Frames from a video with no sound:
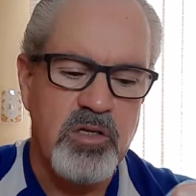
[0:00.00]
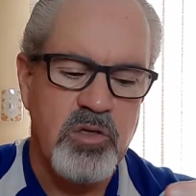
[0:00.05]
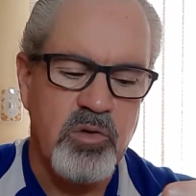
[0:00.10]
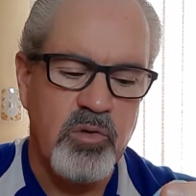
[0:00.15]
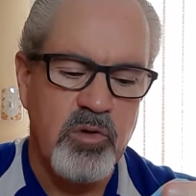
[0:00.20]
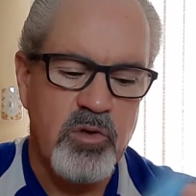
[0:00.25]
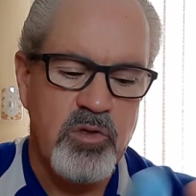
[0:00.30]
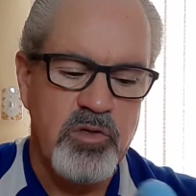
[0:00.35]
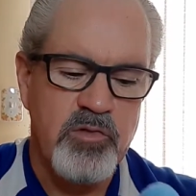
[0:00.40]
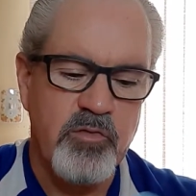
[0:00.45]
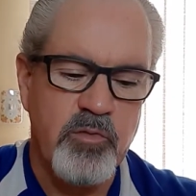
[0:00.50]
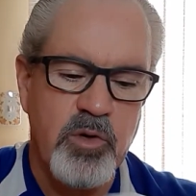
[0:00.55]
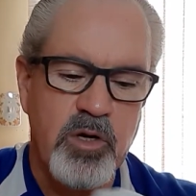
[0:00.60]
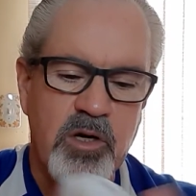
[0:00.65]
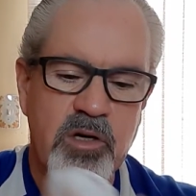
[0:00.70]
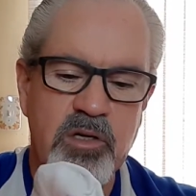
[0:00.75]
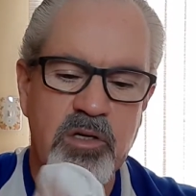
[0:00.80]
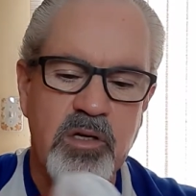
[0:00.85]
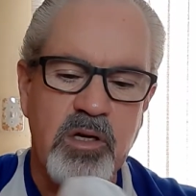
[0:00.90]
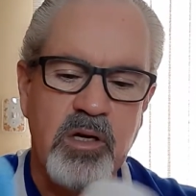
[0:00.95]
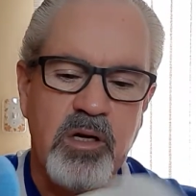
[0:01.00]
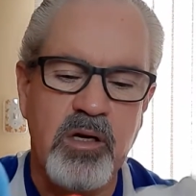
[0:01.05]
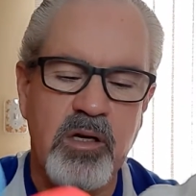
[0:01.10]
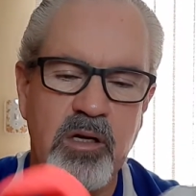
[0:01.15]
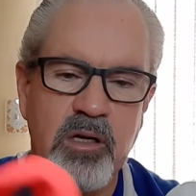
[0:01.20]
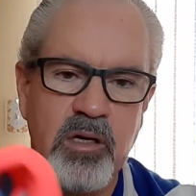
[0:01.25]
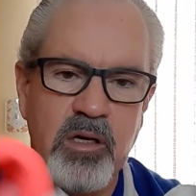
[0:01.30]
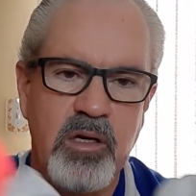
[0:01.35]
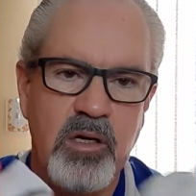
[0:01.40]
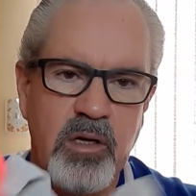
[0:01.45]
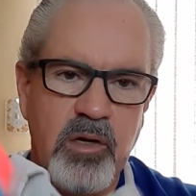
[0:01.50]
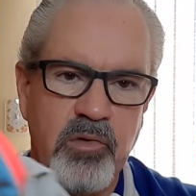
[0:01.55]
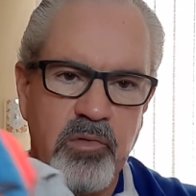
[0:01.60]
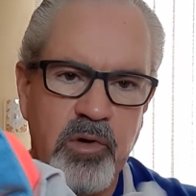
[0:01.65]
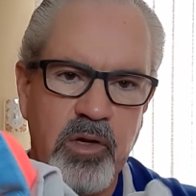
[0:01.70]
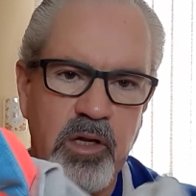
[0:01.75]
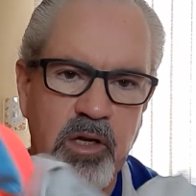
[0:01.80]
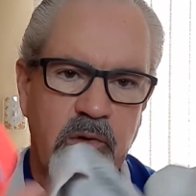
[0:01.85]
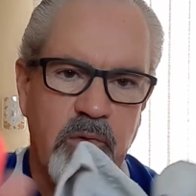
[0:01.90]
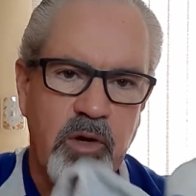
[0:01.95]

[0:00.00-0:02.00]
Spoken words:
So those have worked really,